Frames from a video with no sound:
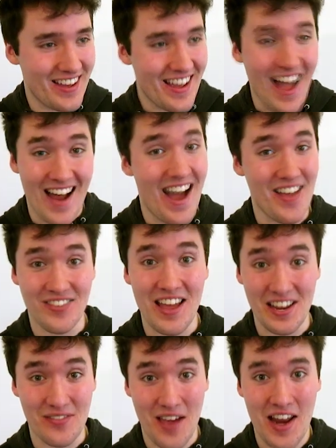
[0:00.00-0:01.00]
and
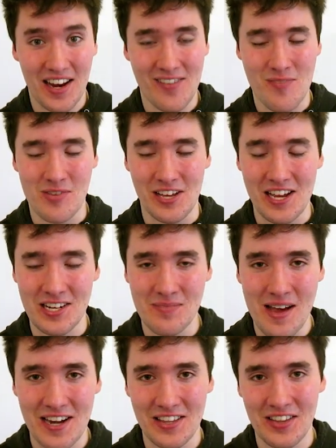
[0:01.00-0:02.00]
then invaded everybody and
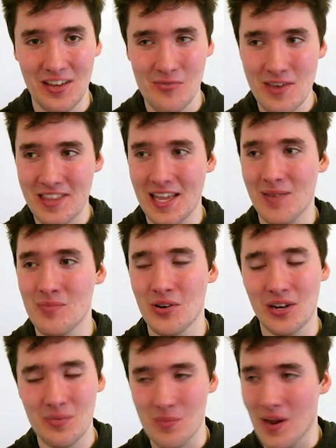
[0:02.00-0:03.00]
demanded that they read that
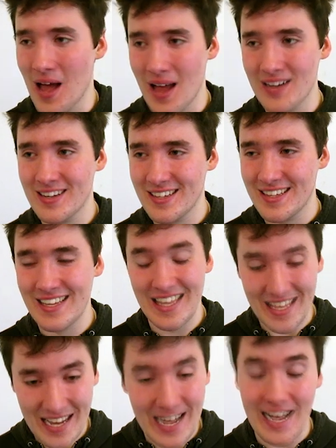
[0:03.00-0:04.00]
book, but
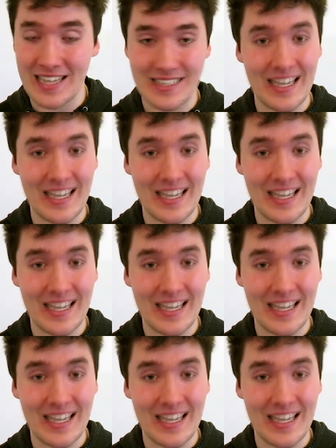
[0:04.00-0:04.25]
yeah,